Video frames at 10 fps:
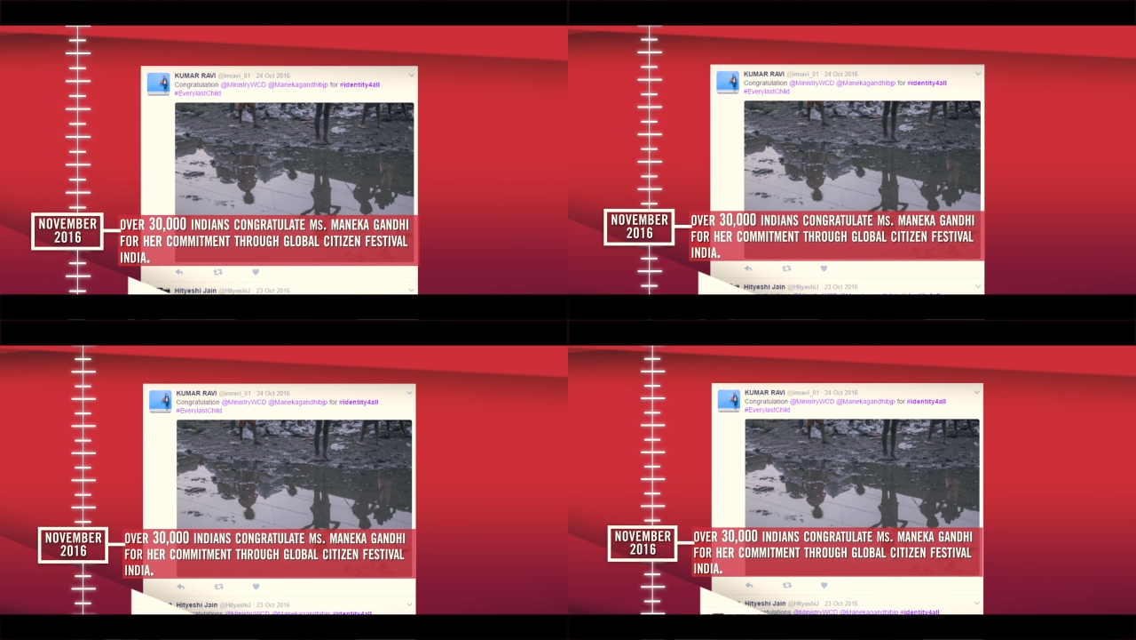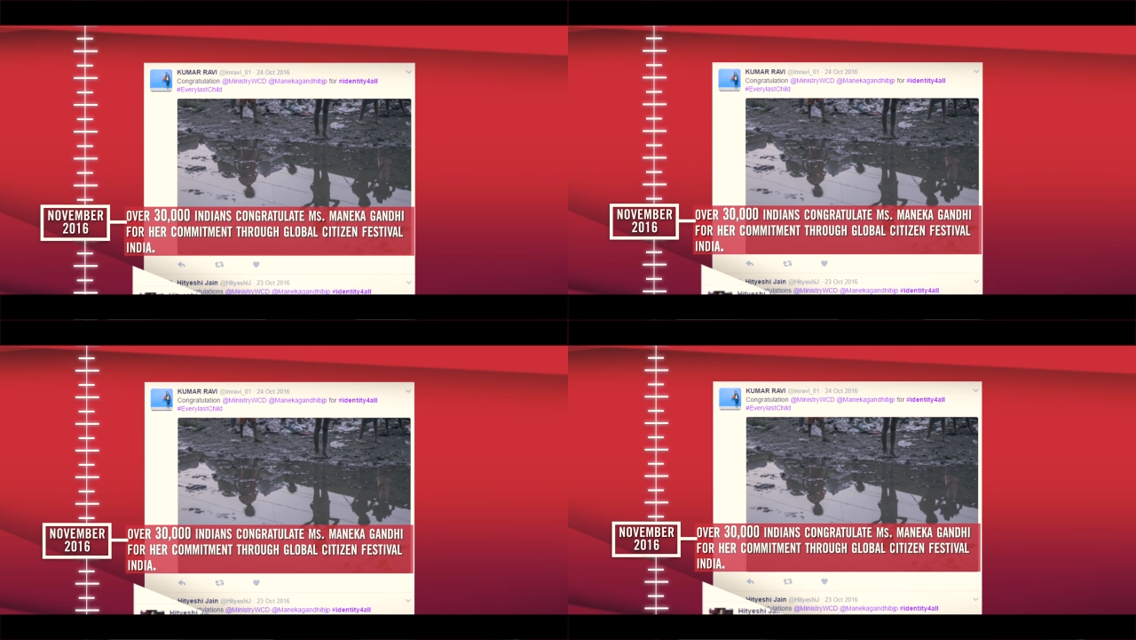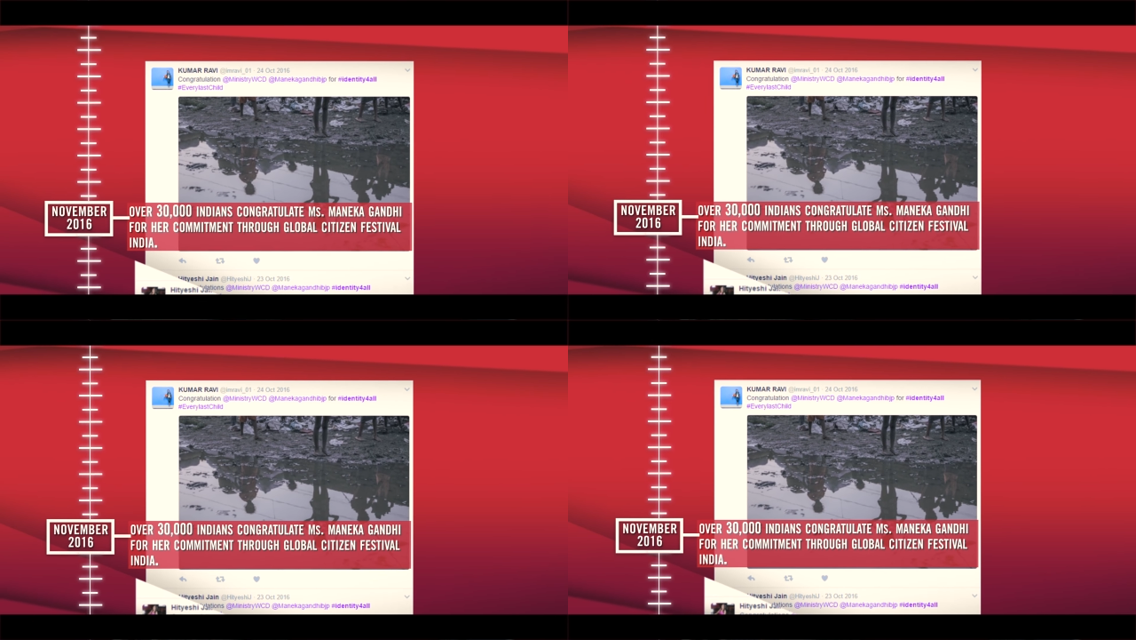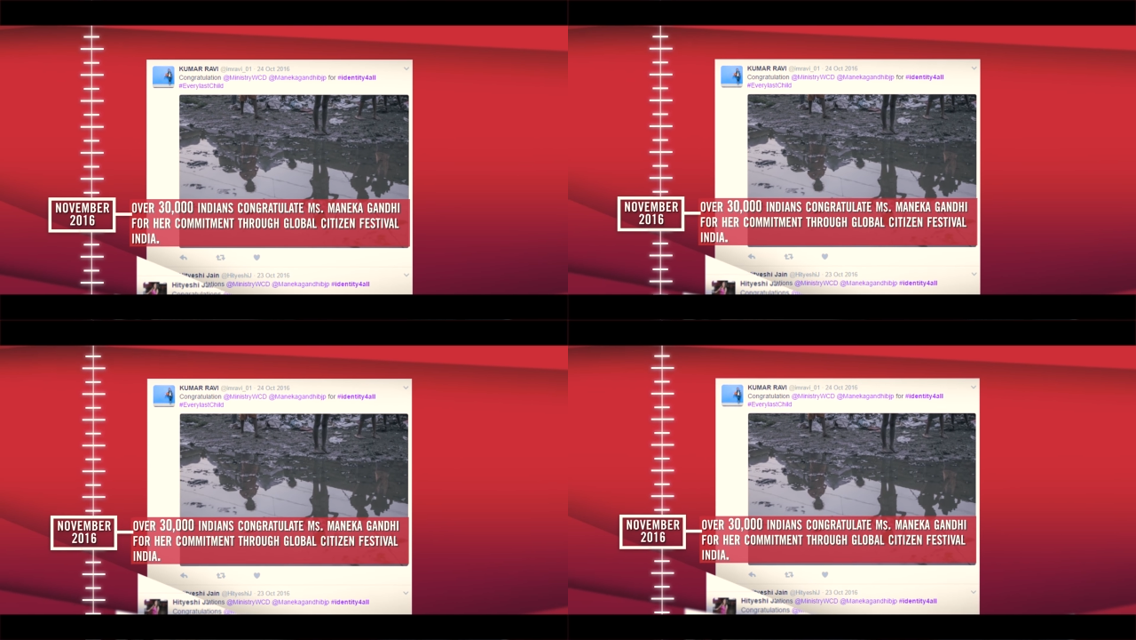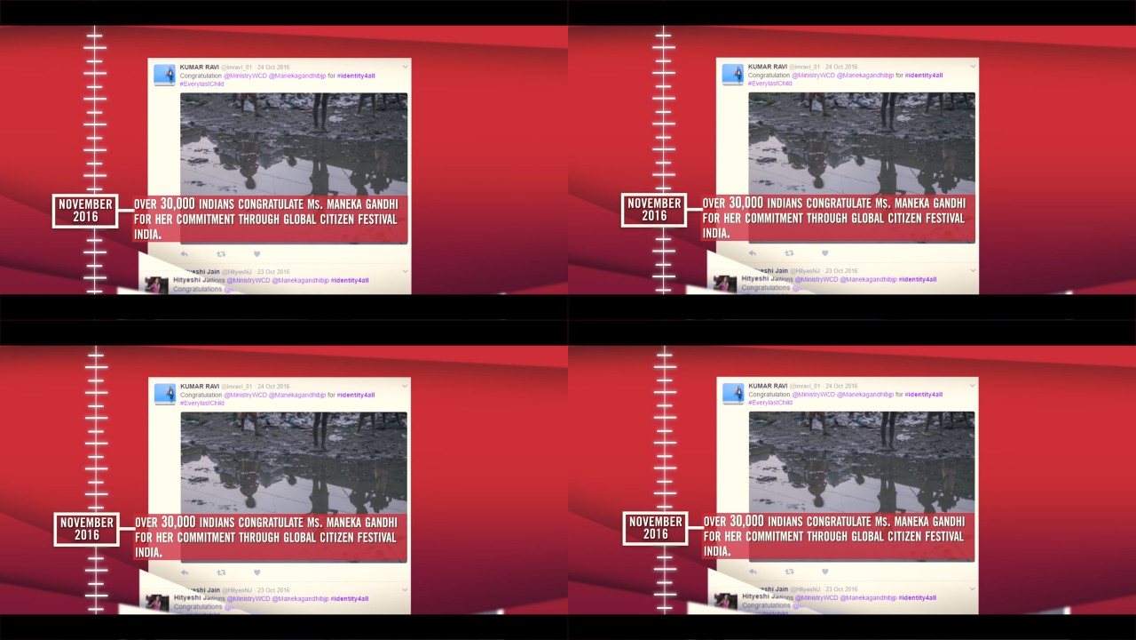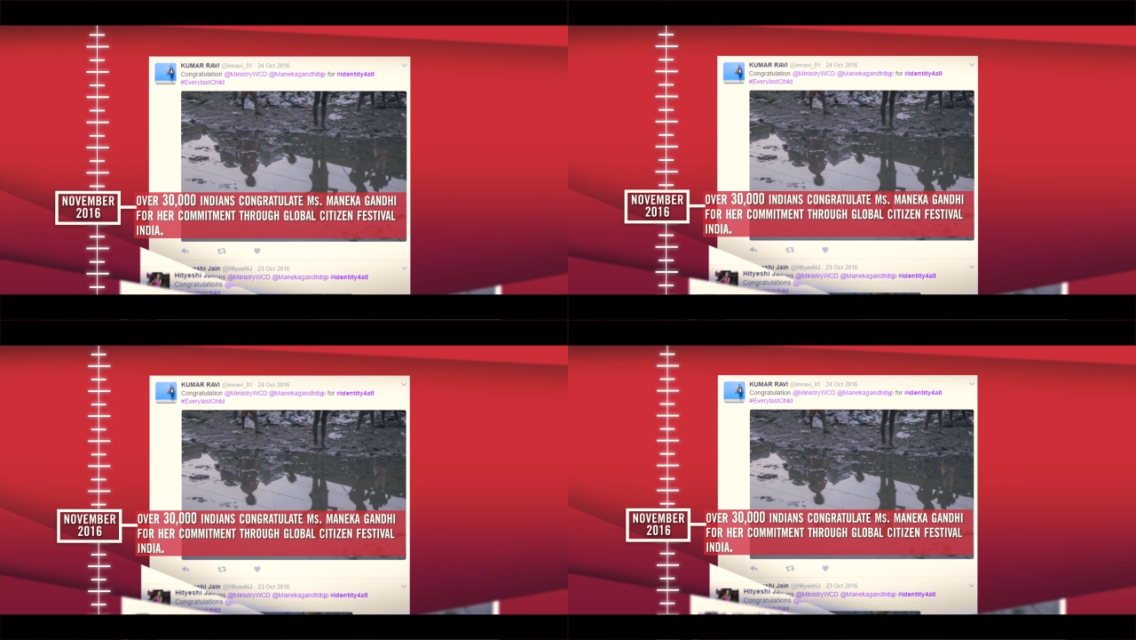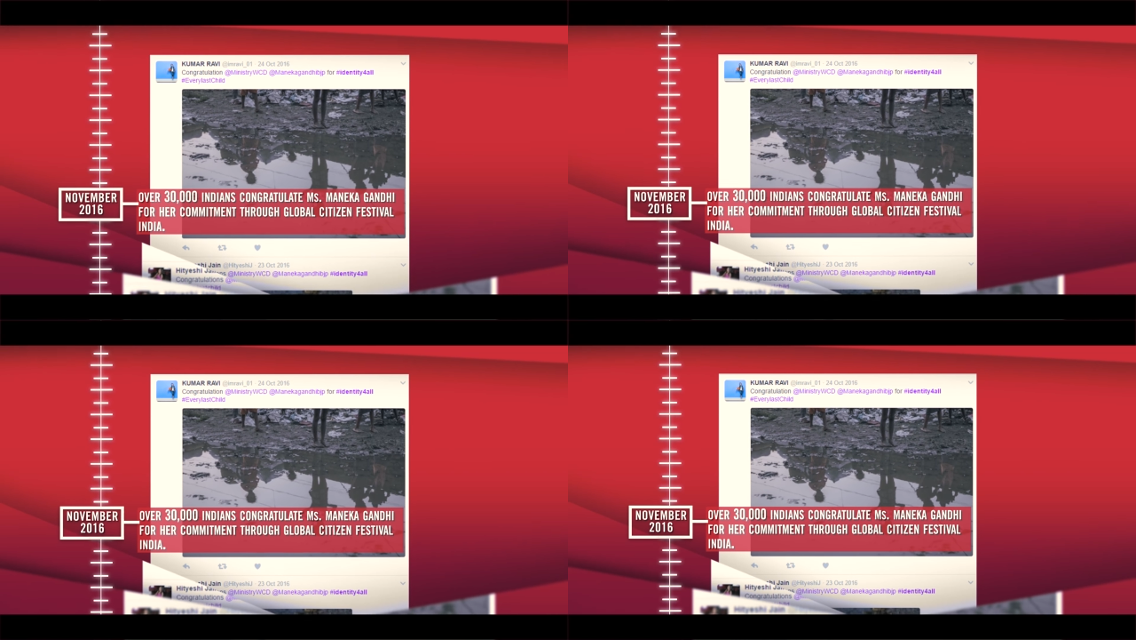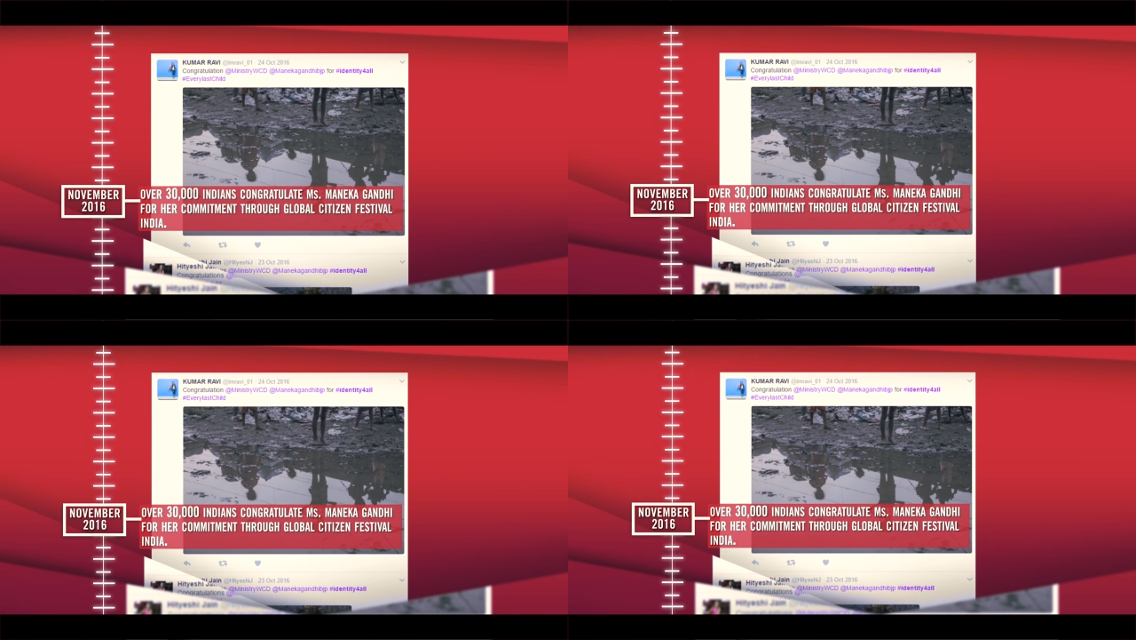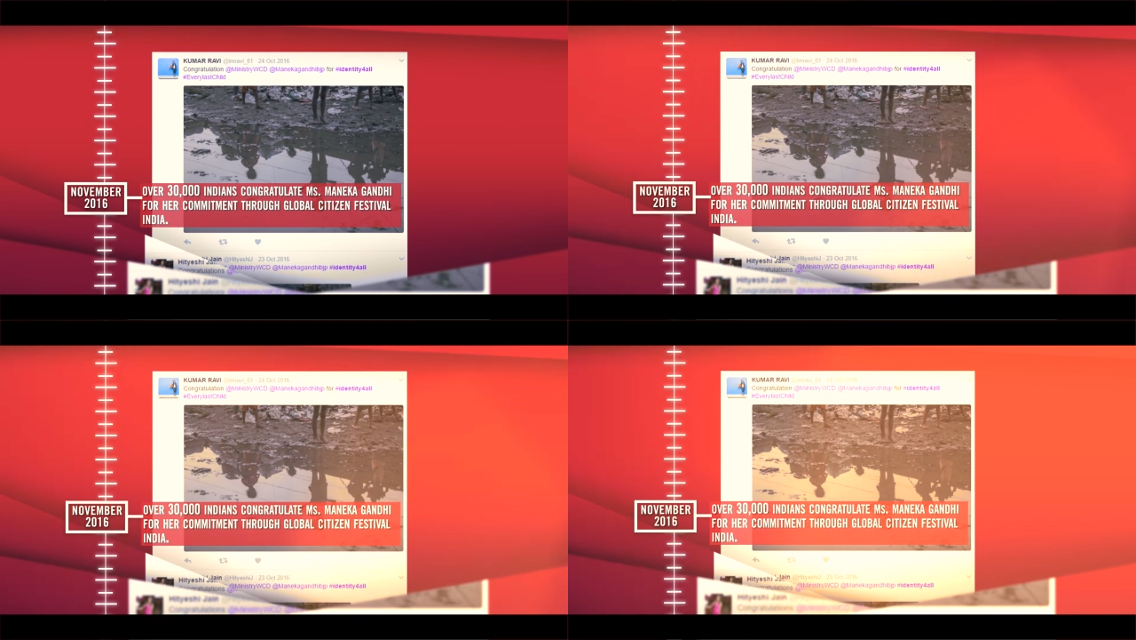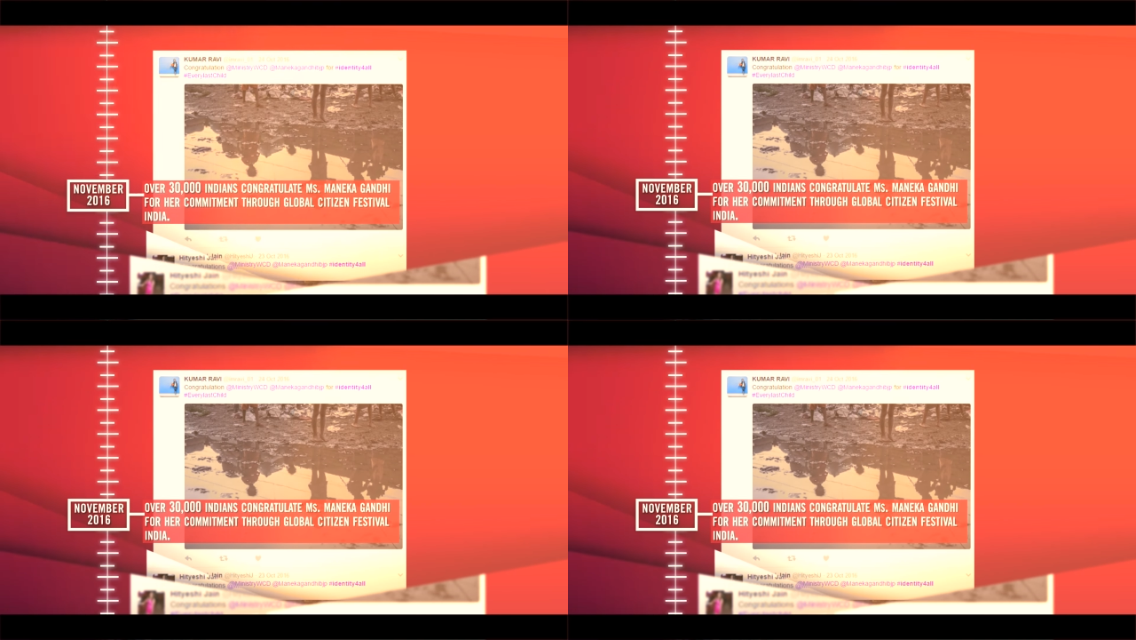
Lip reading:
(no speaker visible)